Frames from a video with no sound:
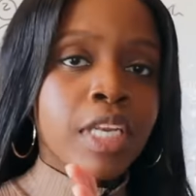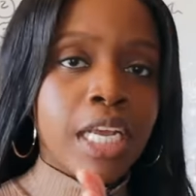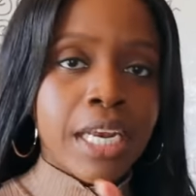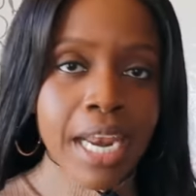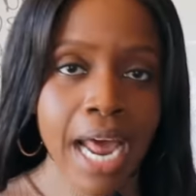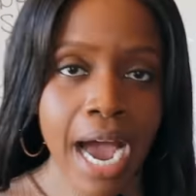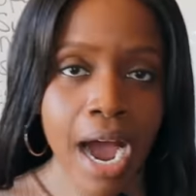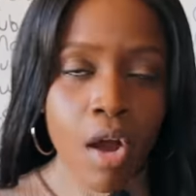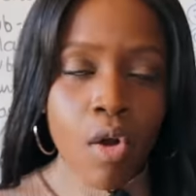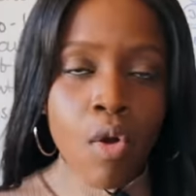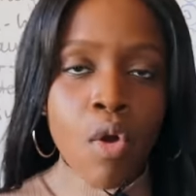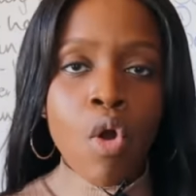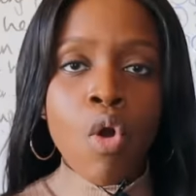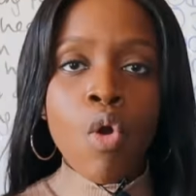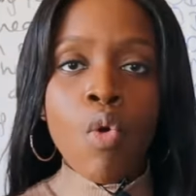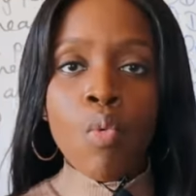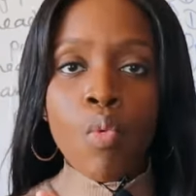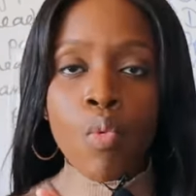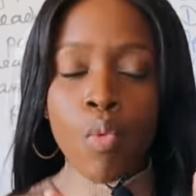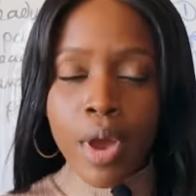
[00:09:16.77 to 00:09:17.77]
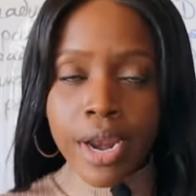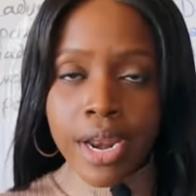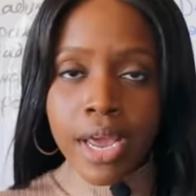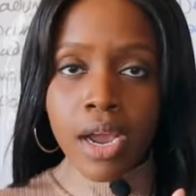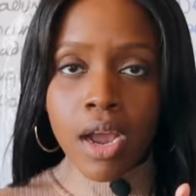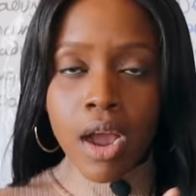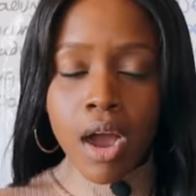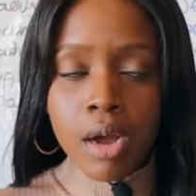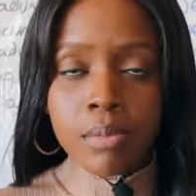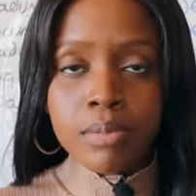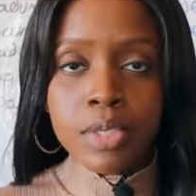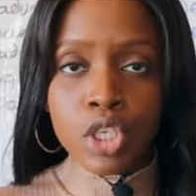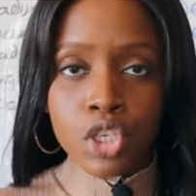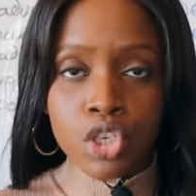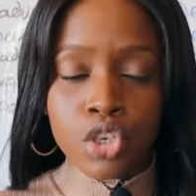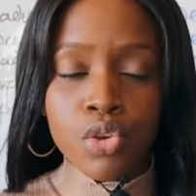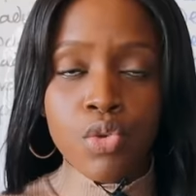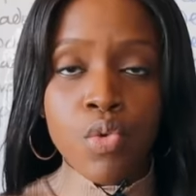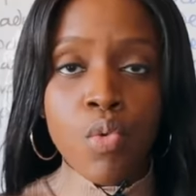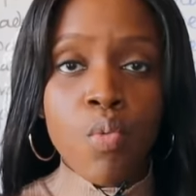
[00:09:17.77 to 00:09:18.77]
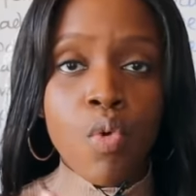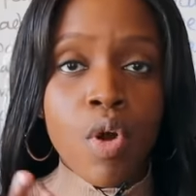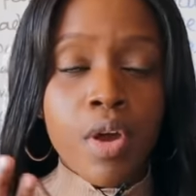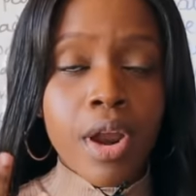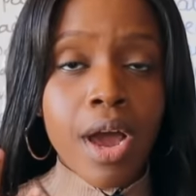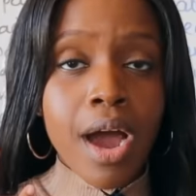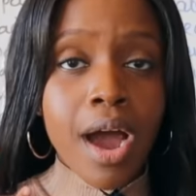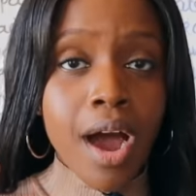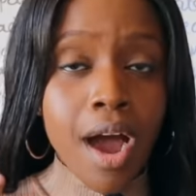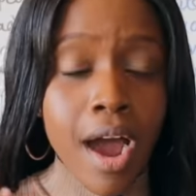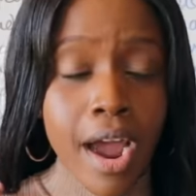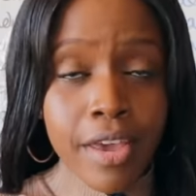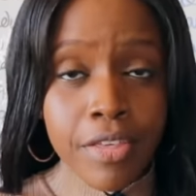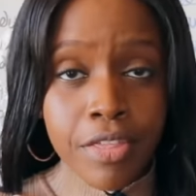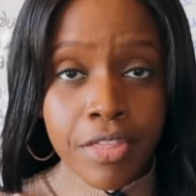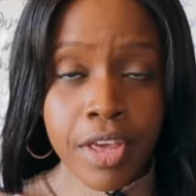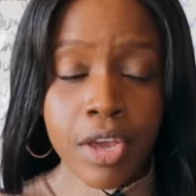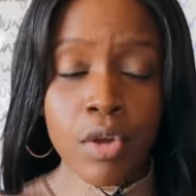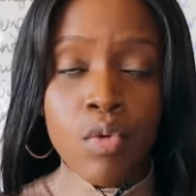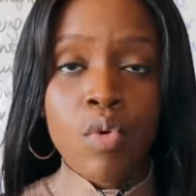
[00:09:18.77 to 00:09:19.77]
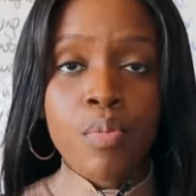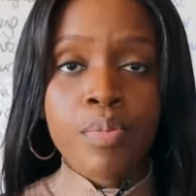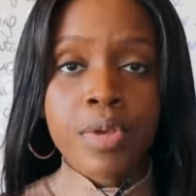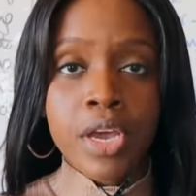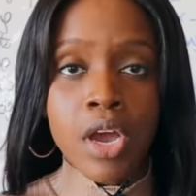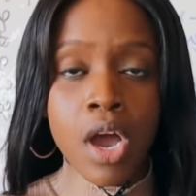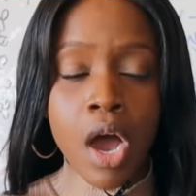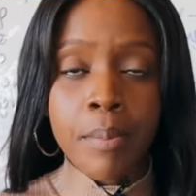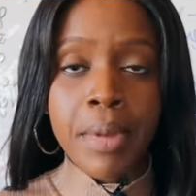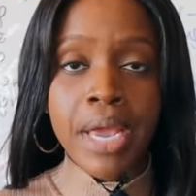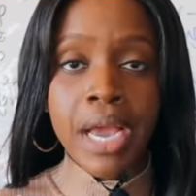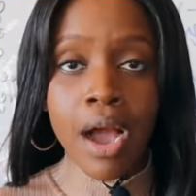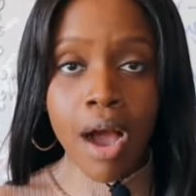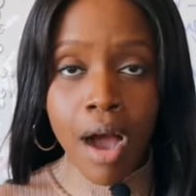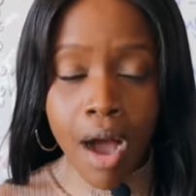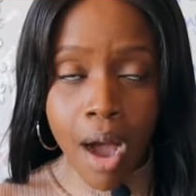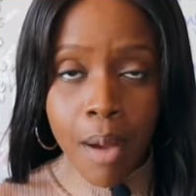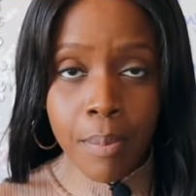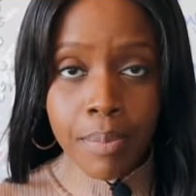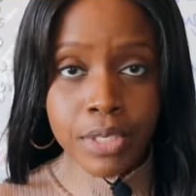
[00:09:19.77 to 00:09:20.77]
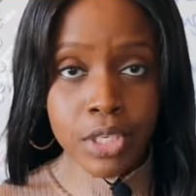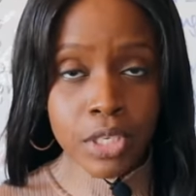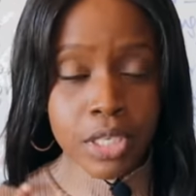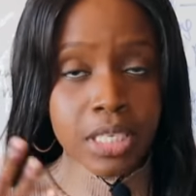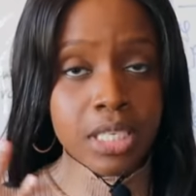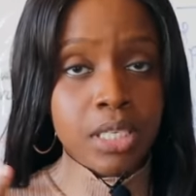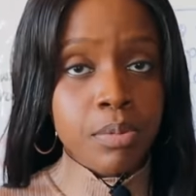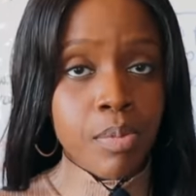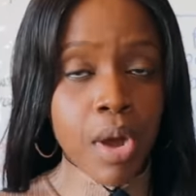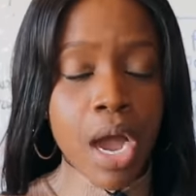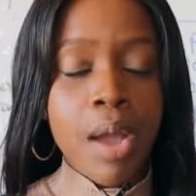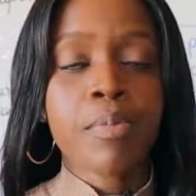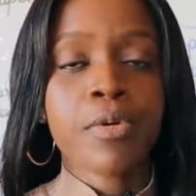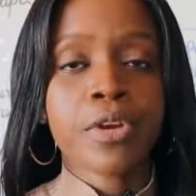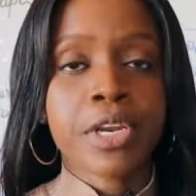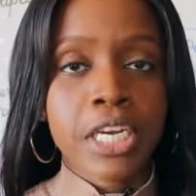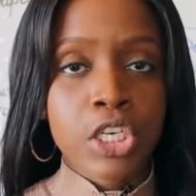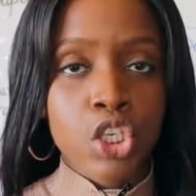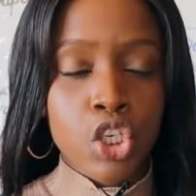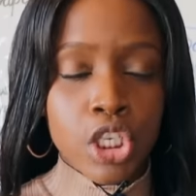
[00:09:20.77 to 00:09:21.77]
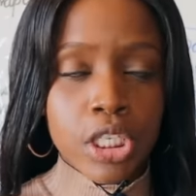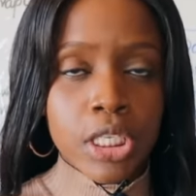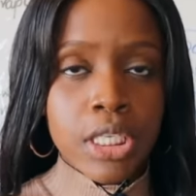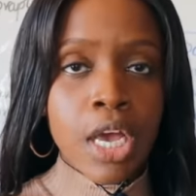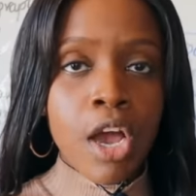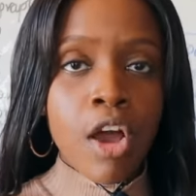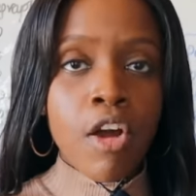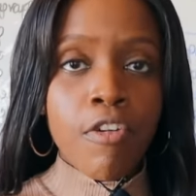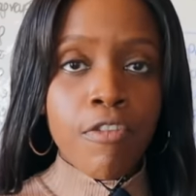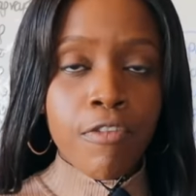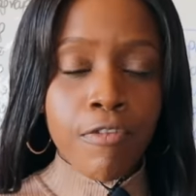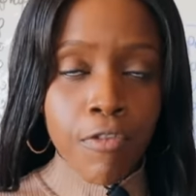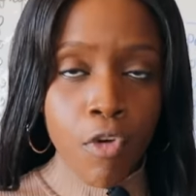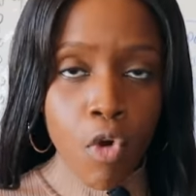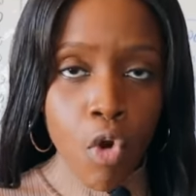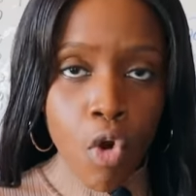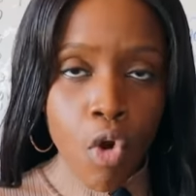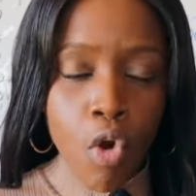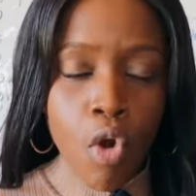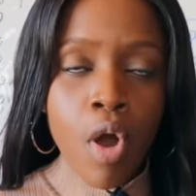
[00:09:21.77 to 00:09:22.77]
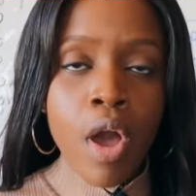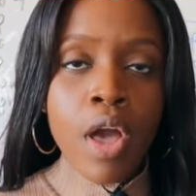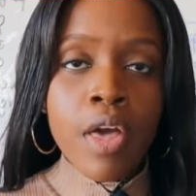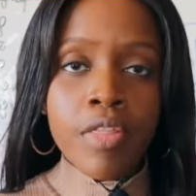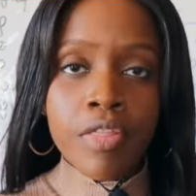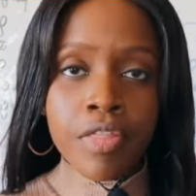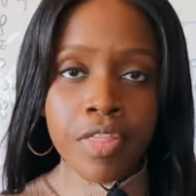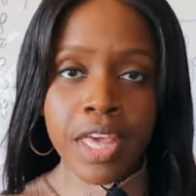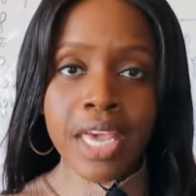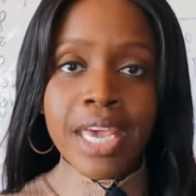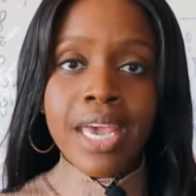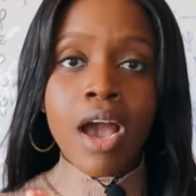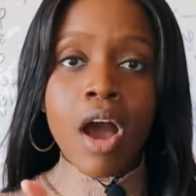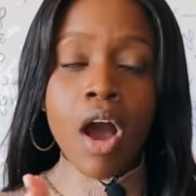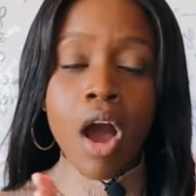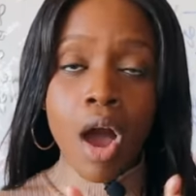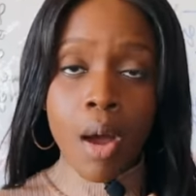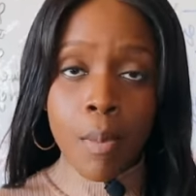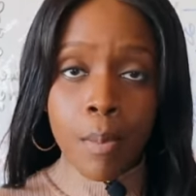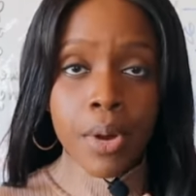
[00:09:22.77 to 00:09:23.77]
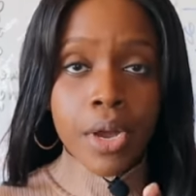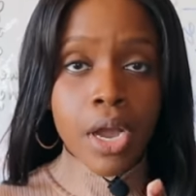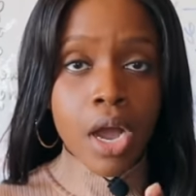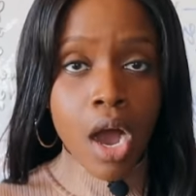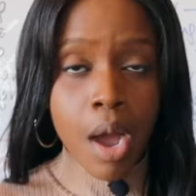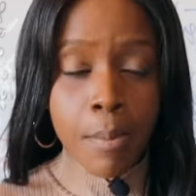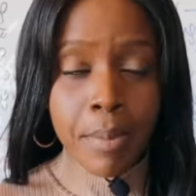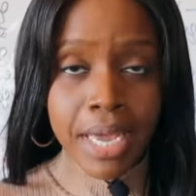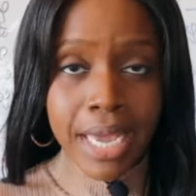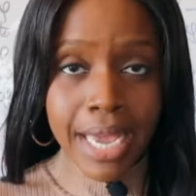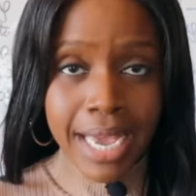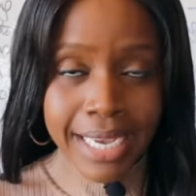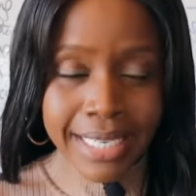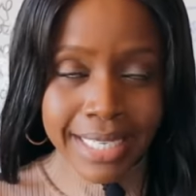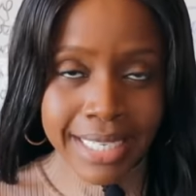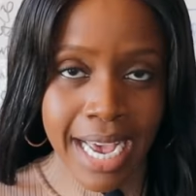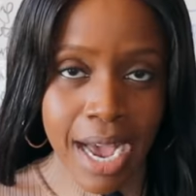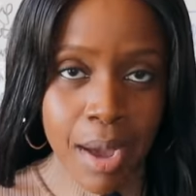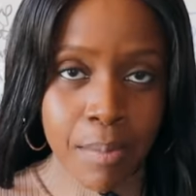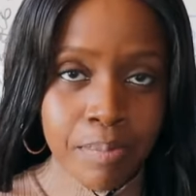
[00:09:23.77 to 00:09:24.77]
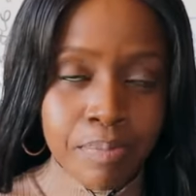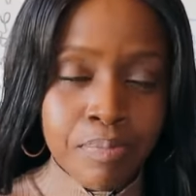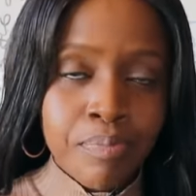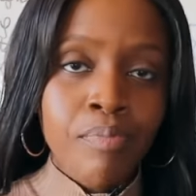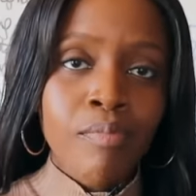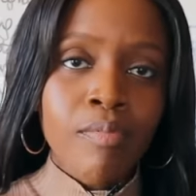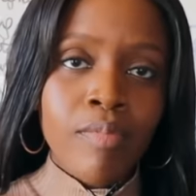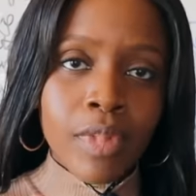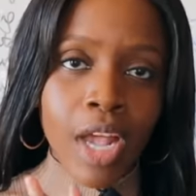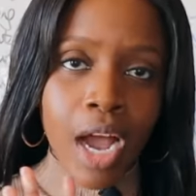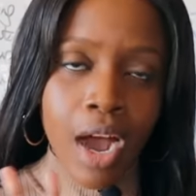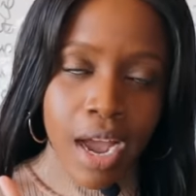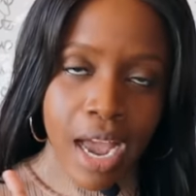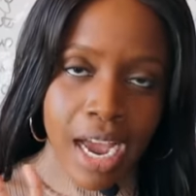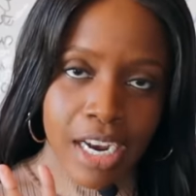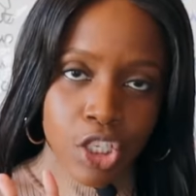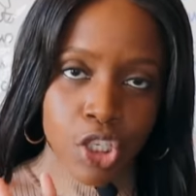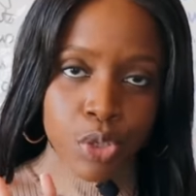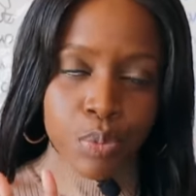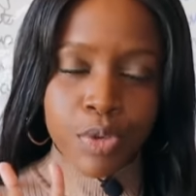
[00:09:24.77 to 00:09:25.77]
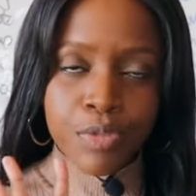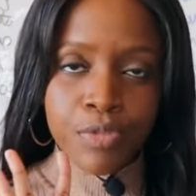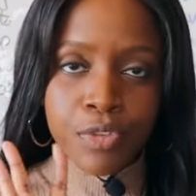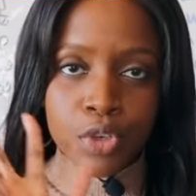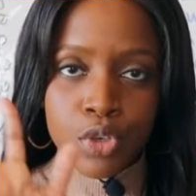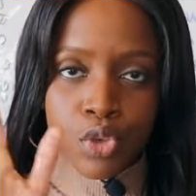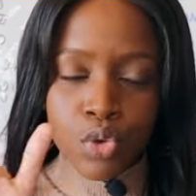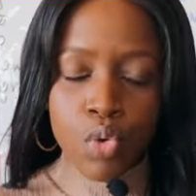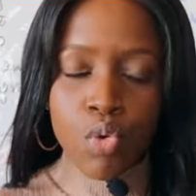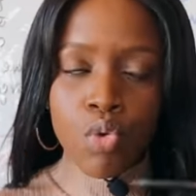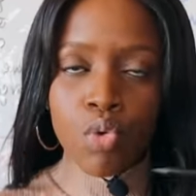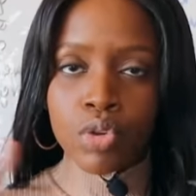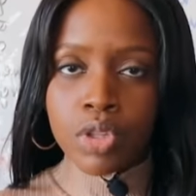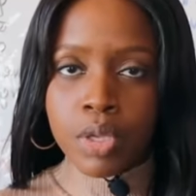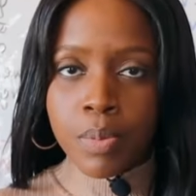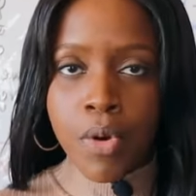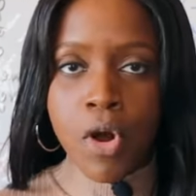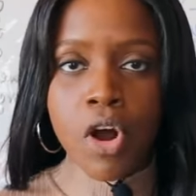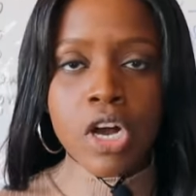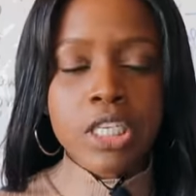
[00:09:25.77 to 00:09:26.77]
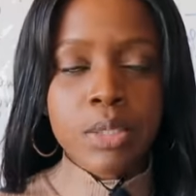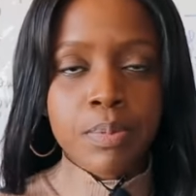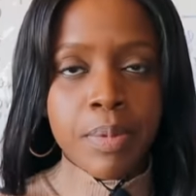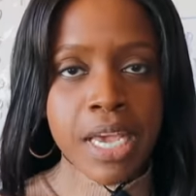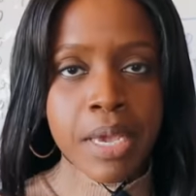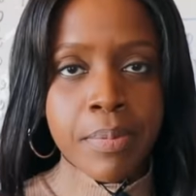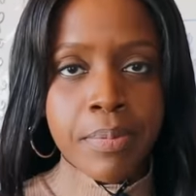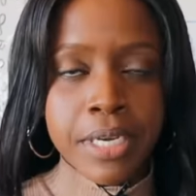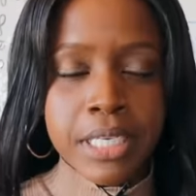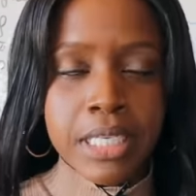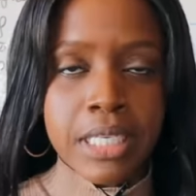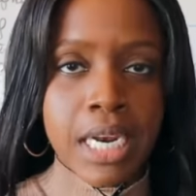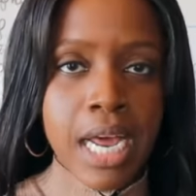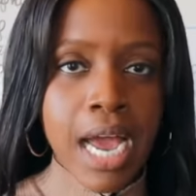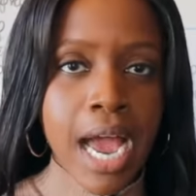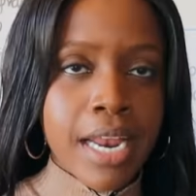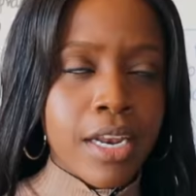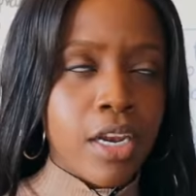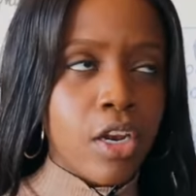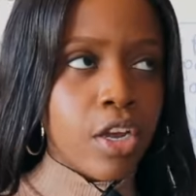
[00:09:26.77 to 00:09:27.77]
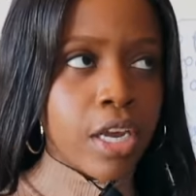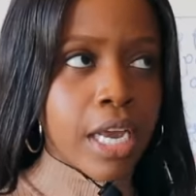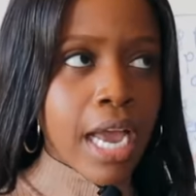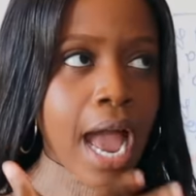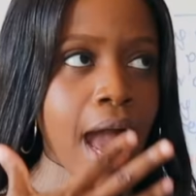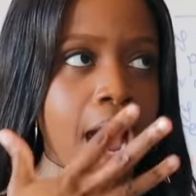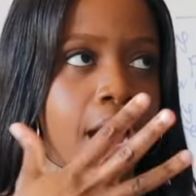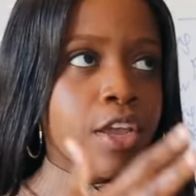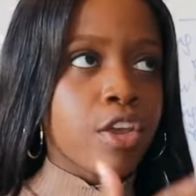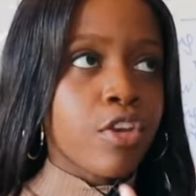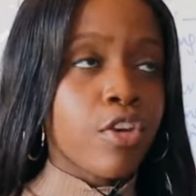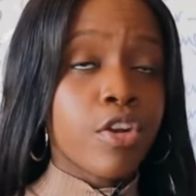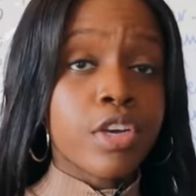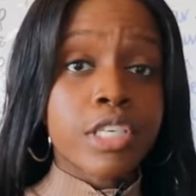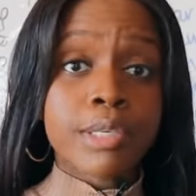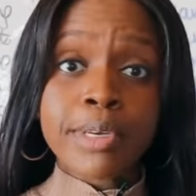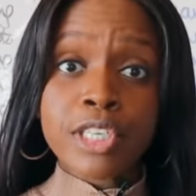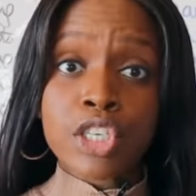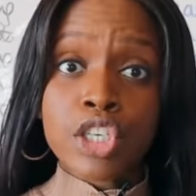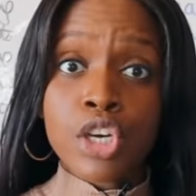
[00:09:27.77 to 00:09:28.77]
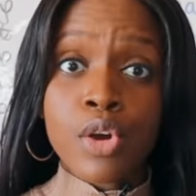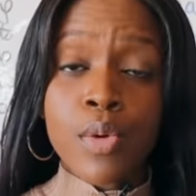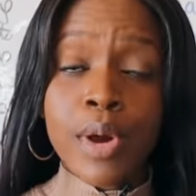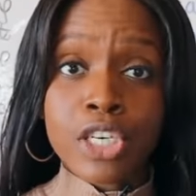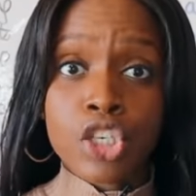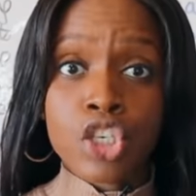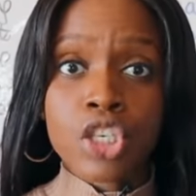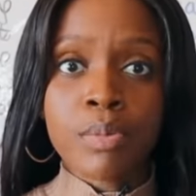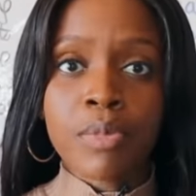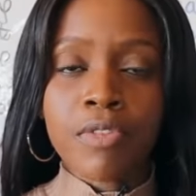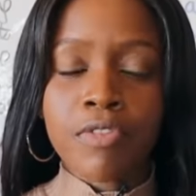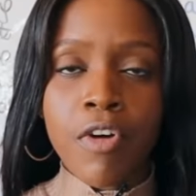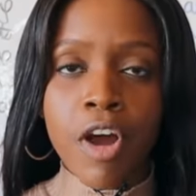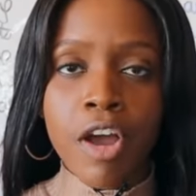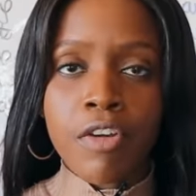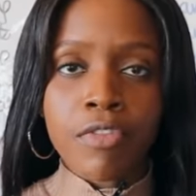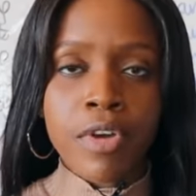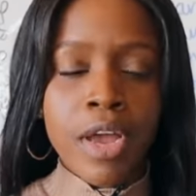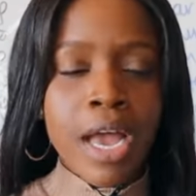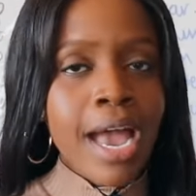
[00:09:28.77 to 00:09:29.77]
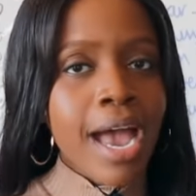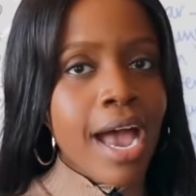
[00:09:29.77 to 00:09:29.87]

Now, when it comes to what I think will be coming up, so this is my predictions for the upcoming exam, I actually reviewed all the past papers and I had a look at, you know, especially question number 5.